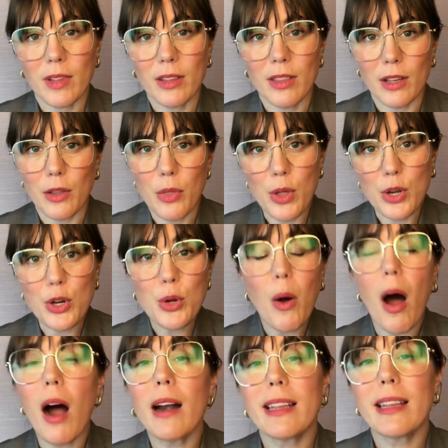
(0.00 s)

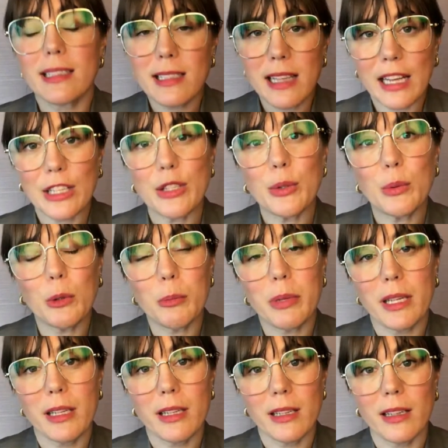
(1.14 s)
new audience that you will
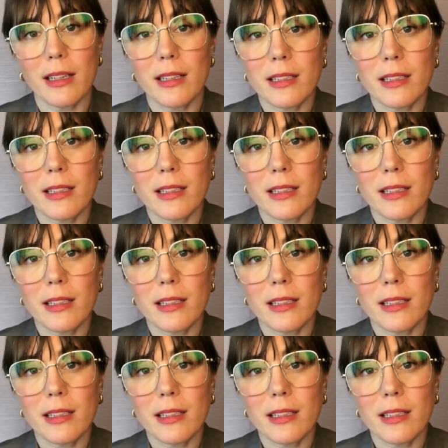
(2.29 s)
be